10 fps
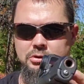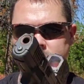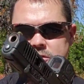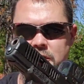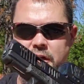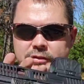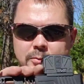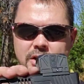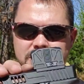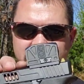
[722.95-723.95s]
There's a lot of them
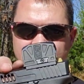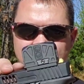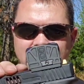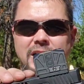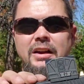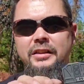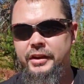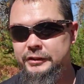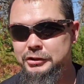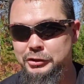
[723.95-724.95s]
out there.
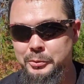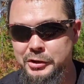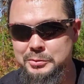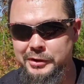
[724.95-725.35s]
Thanks for shooting the breeze with me,